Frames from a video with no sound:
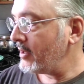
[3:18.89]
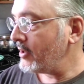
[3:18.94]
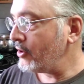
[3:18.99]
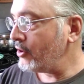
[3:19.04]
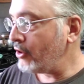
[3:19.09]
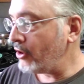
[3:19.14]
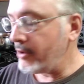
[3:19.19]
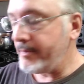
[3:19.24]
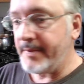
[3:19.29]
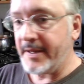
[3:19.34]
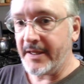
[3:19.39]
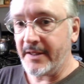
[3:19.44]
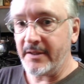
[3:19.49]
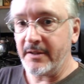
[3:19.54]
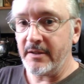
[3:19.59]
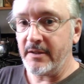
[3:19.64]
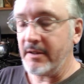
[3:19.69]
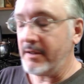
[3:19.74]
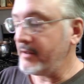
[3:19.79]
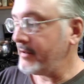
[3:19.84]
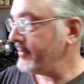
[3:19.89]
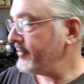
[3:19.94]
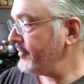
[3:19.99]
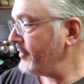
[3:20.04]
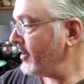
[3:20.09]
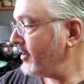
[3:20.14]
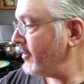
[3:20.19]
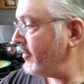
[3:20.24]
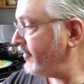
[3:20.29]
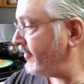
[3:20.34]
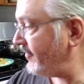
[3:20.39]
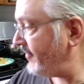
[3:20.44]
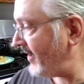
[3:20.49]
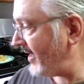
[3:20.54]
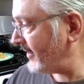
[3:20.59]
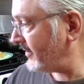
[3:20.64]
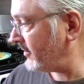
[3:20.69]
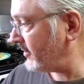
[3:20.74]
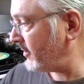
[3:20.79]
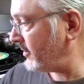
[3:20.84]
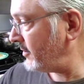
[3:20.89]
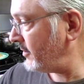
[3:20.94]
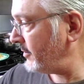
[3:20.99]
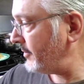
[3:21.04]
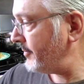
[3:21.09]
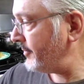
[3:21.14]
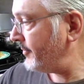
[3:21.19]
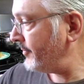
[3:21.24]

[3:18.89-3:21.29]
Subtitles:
cumin, fennel,